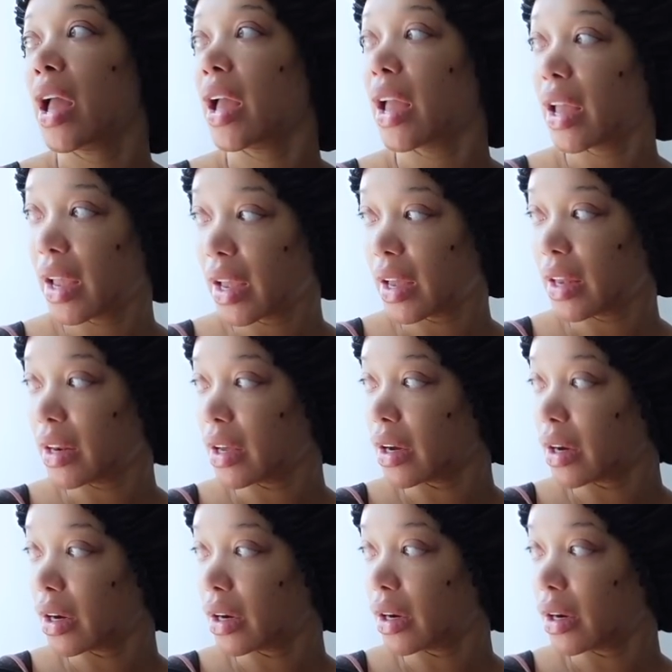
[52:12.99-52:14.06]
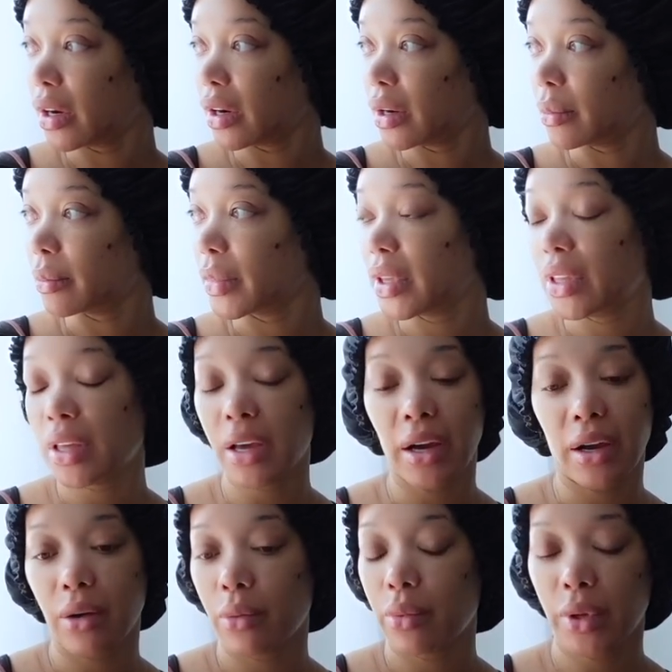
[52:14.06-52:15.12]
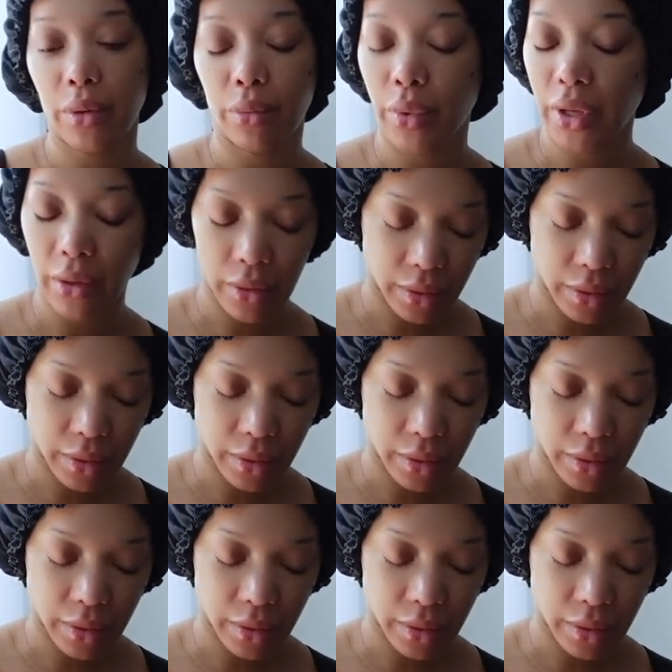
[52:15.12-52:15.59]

and um, yeah, we, we,